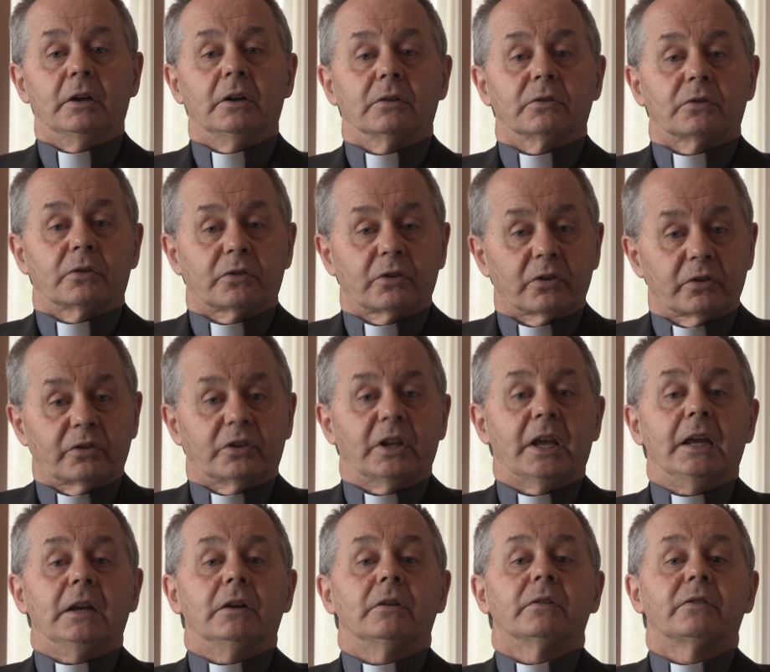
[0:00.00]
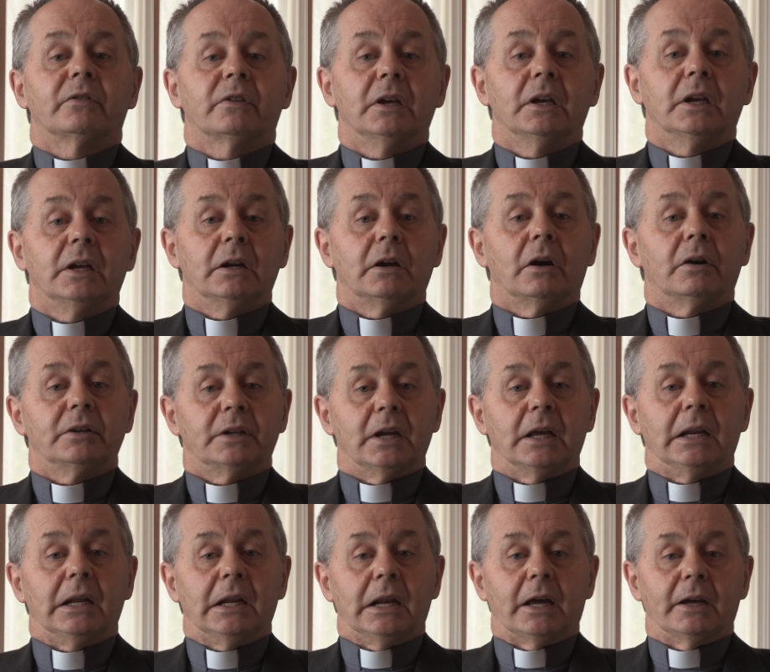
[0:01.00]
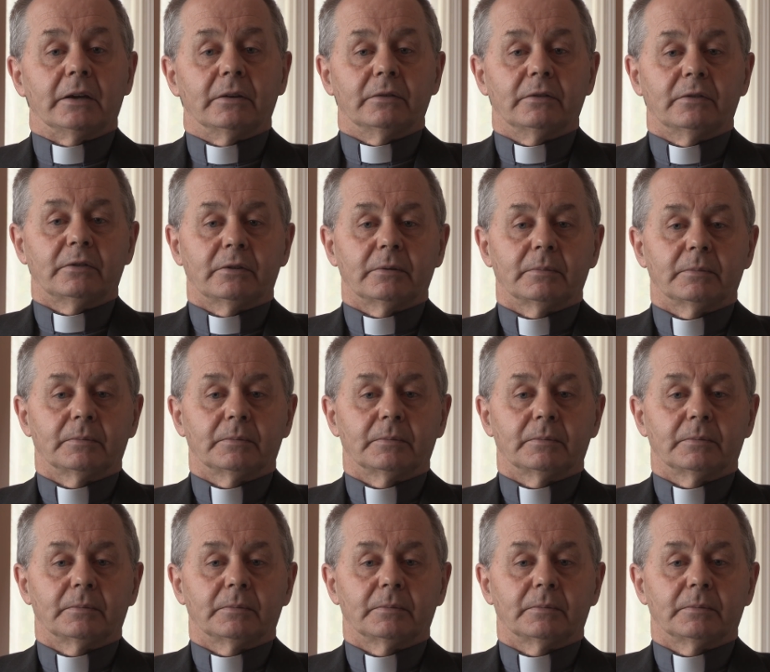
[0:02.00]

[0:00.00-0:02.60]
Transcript: to sustain us in our daily lives.